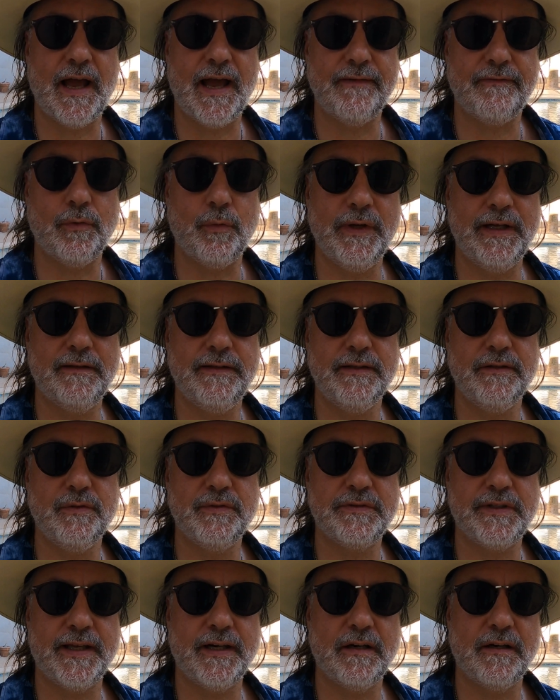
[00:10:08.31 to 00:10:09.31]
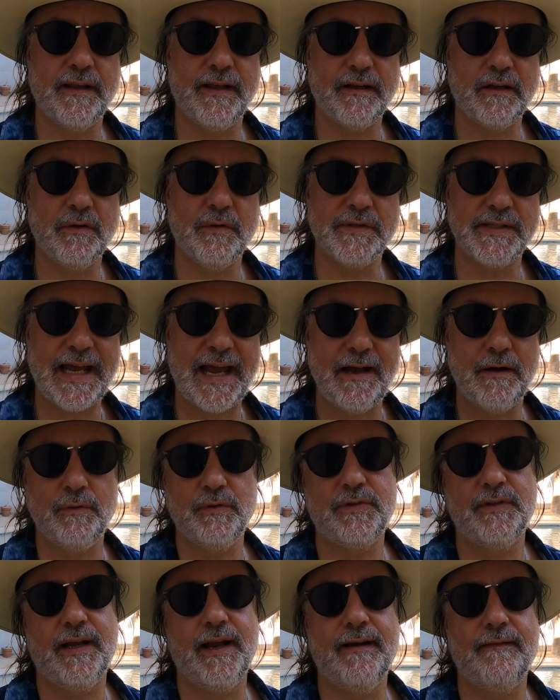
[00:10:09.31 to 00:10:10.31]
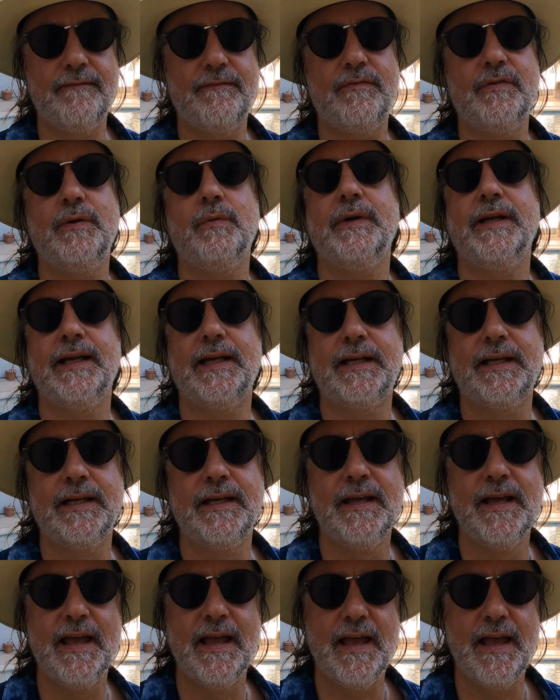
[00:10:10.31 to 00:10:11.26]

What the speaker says: I have a weekly newsletter that goes out every week.